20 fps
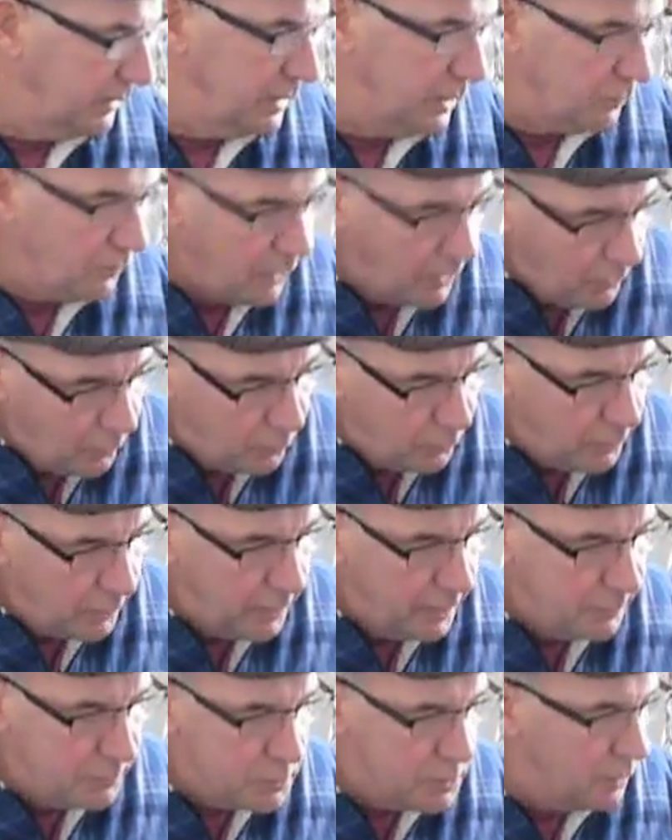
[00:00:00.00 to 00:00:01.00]
I did write
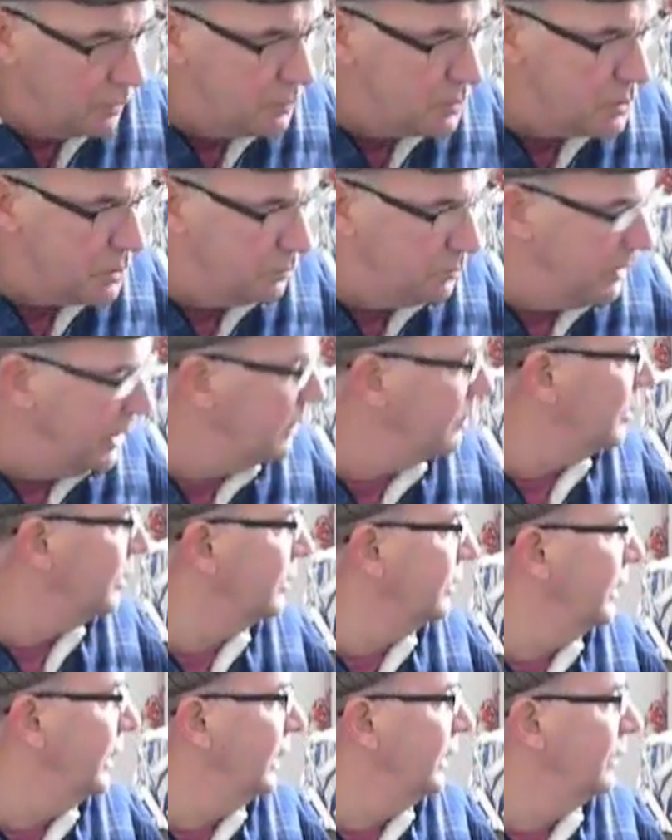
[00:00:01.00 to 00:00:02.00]
all their names down
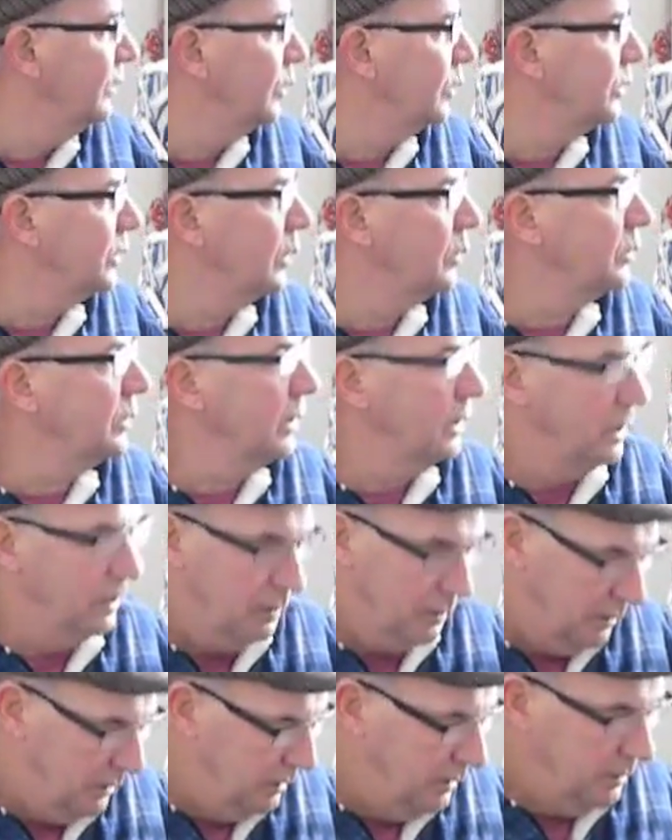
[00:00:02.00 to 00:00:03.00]
somewhere, but no doubt
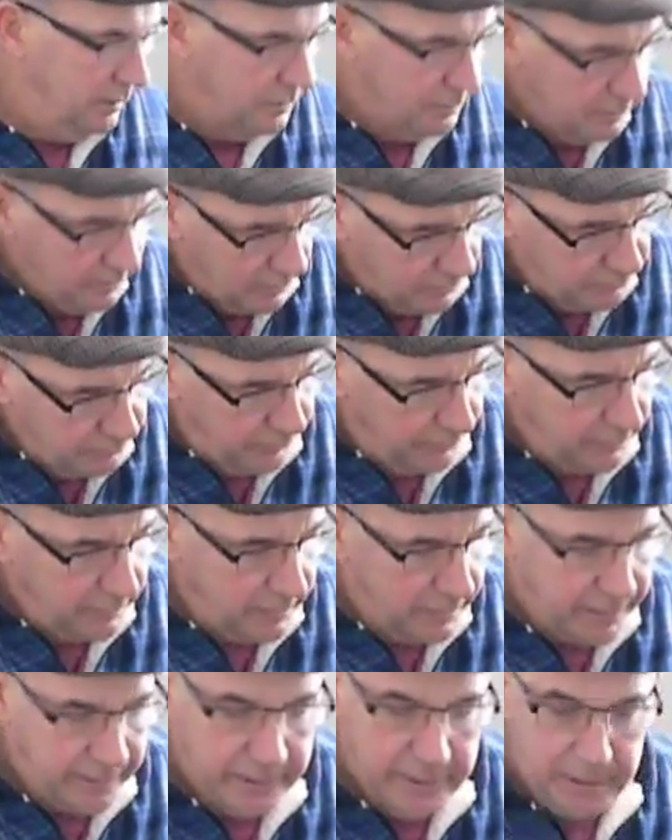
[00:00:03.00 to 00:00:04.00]
I'll
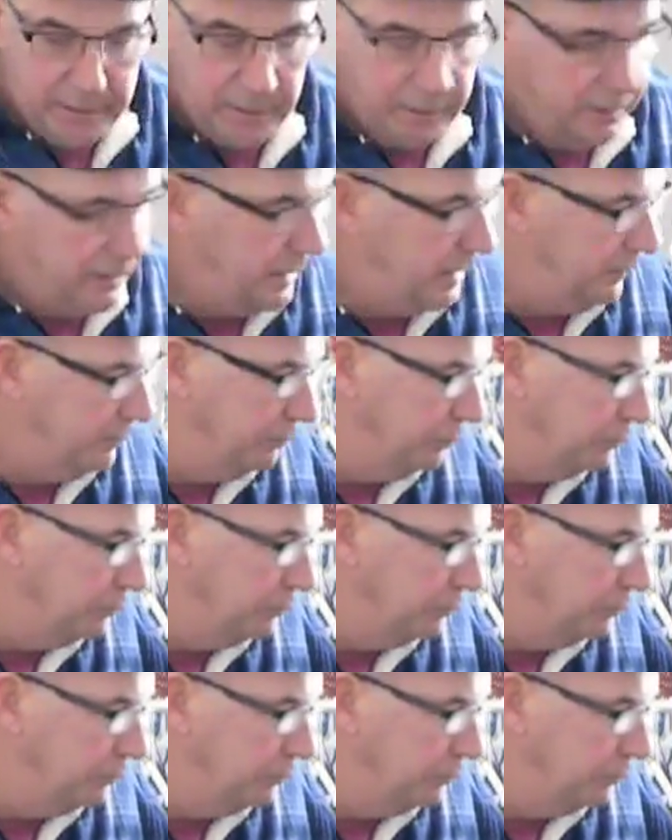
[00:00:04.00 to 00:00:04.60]
find that again.